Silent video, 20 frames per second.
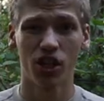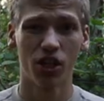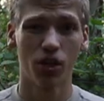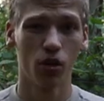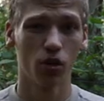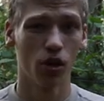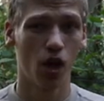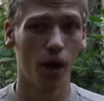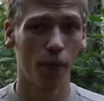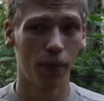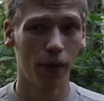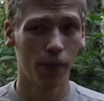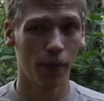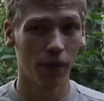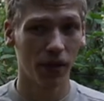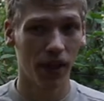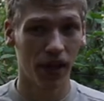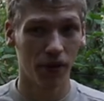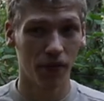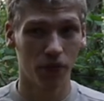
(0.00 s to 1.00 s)
I know a lot of
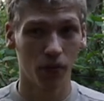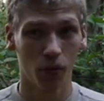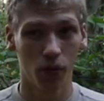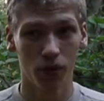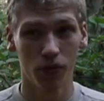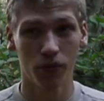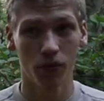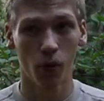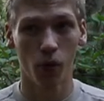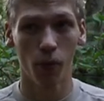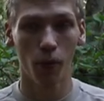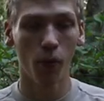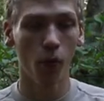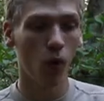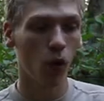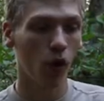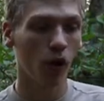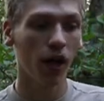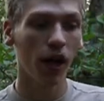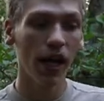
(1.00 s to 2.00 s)
people like 44
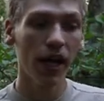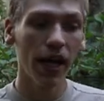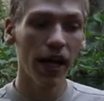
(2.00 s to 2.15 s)
more.